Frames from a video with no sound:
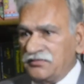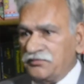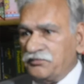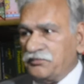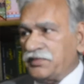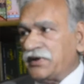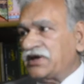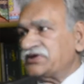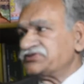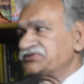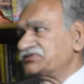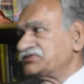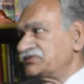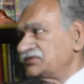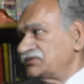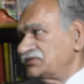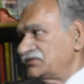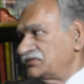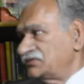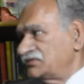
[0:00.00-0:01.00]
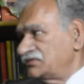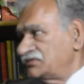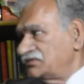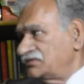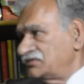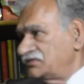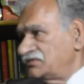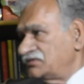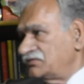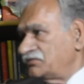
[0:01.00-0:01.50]
plus
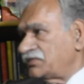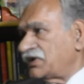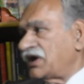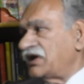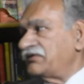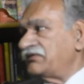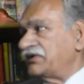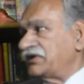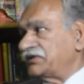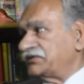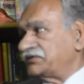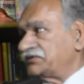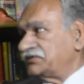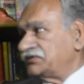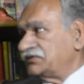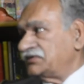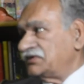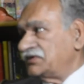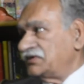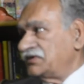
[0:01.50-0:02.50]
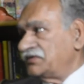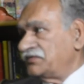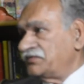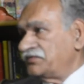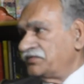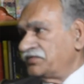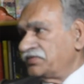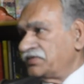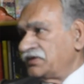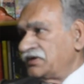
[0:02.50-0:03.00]
private.
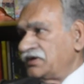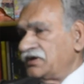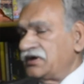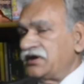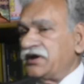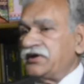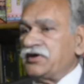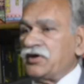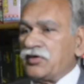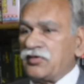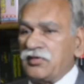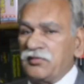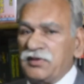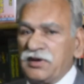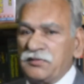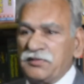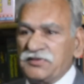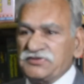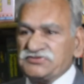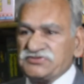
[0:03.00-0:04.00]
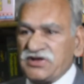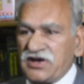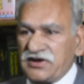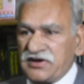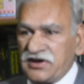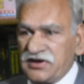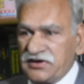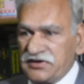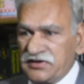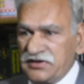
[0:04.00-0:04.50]
A document is
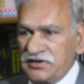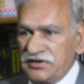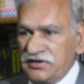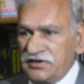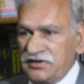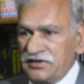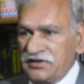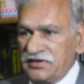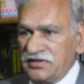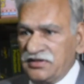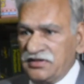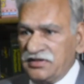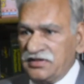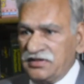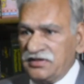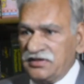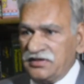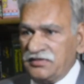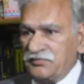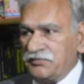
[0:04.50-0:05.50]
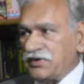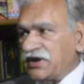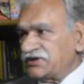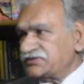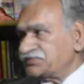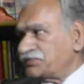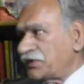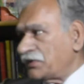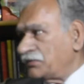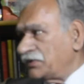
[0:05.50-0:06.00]
secondary
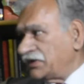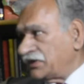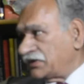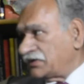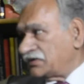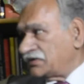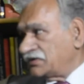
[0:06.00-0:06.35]
plus public.